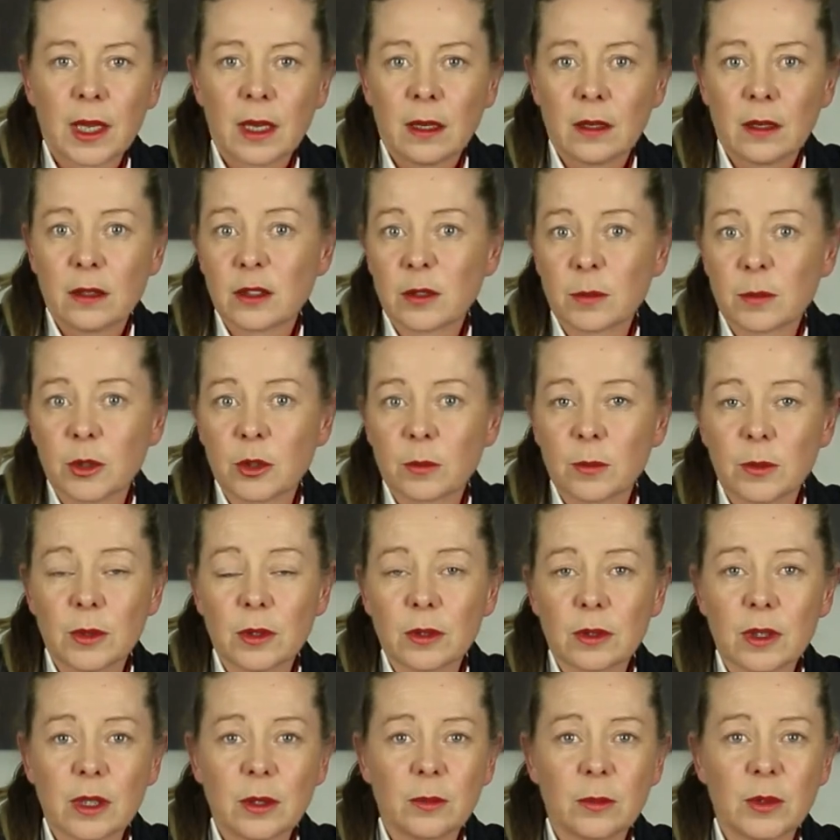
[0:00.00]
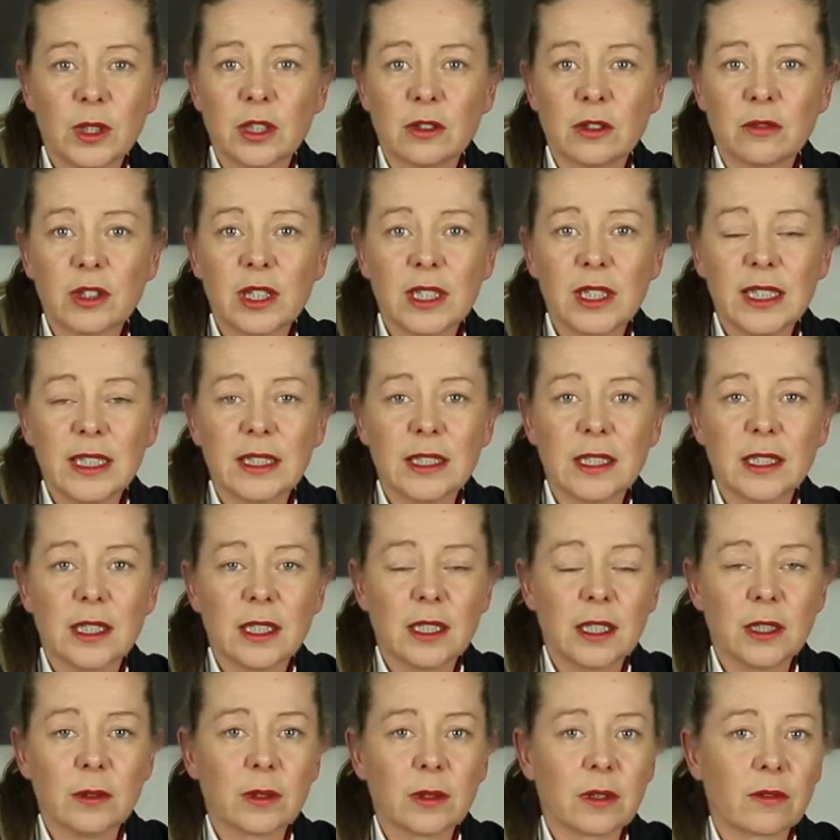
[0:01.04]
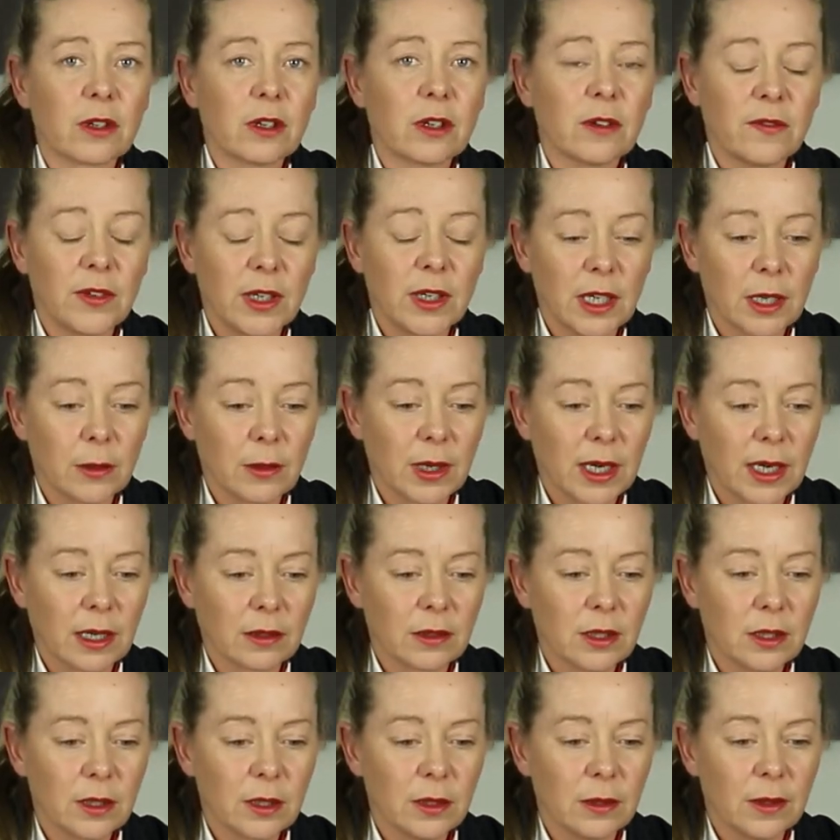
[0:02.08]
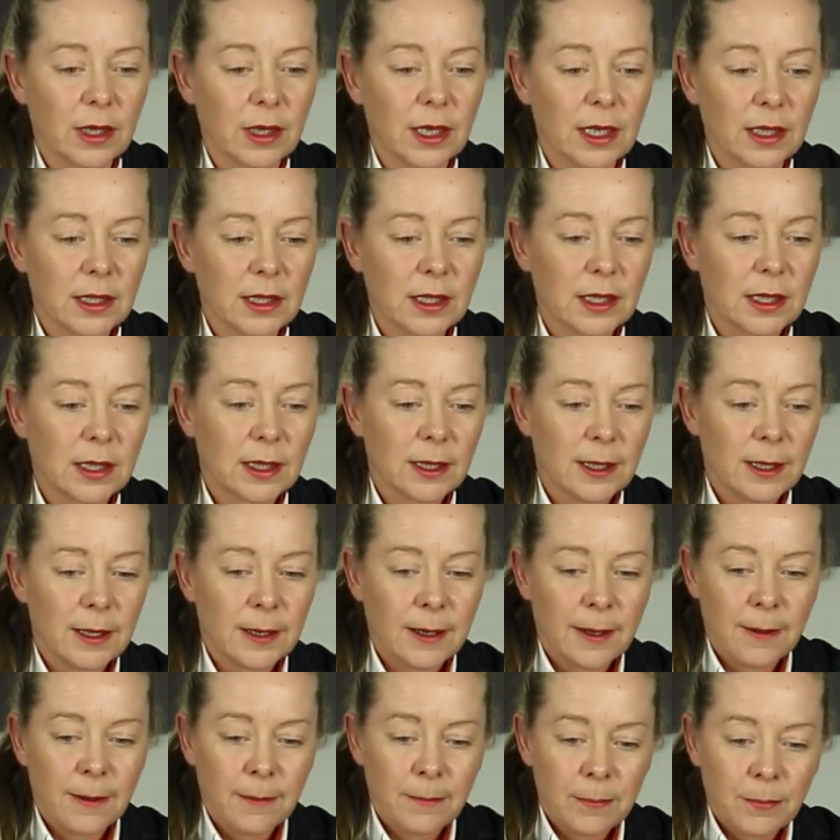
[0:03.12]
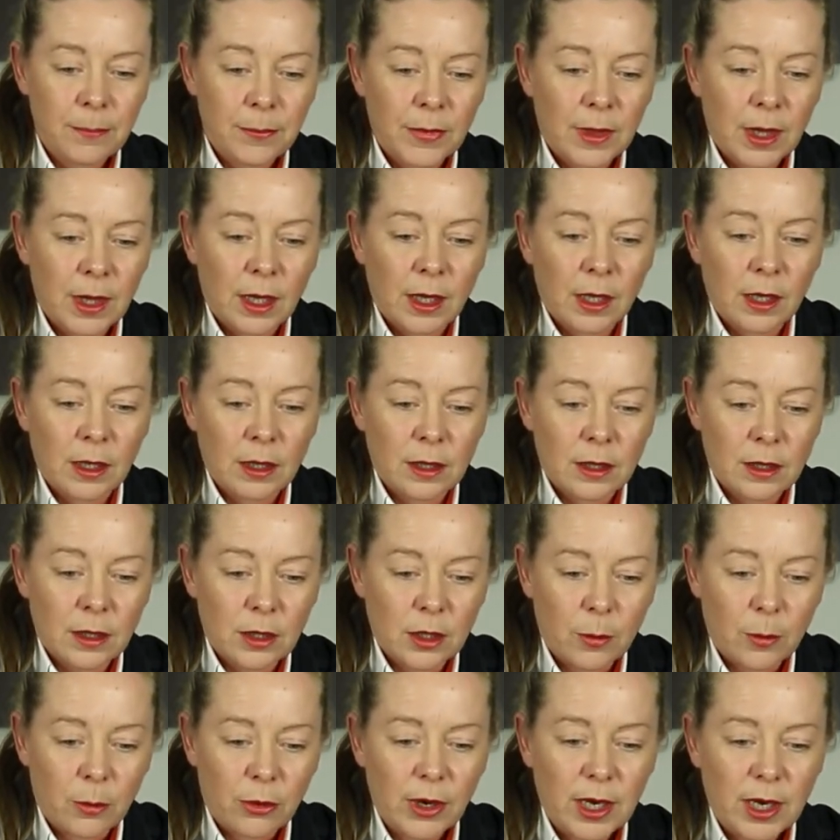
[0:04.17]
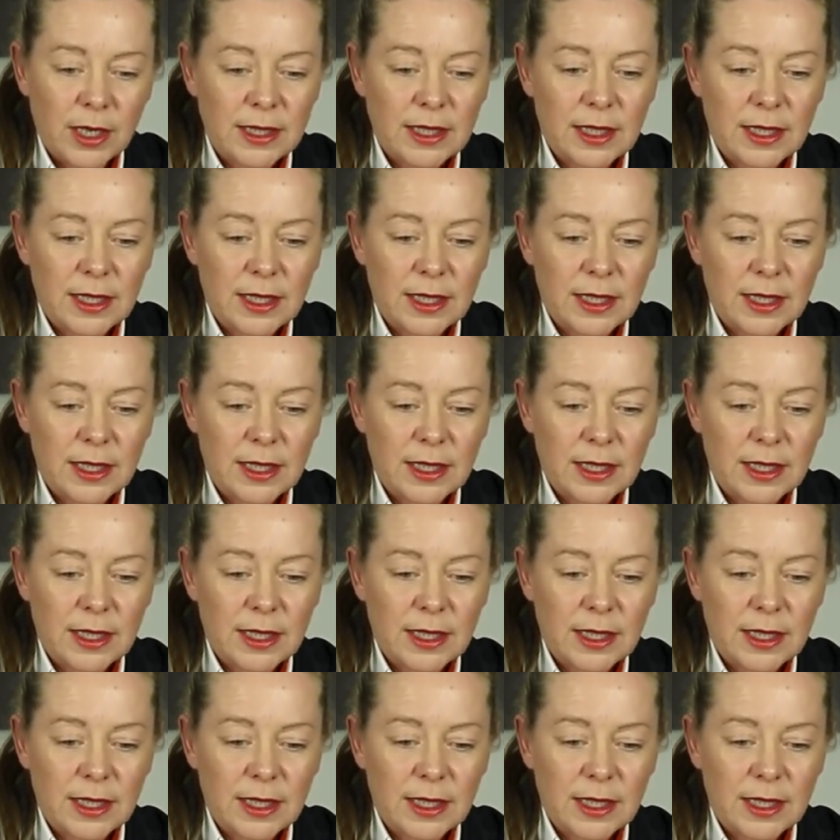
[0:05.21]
SmugMug, which is really easy to do, and I've got a video how to do that. Your price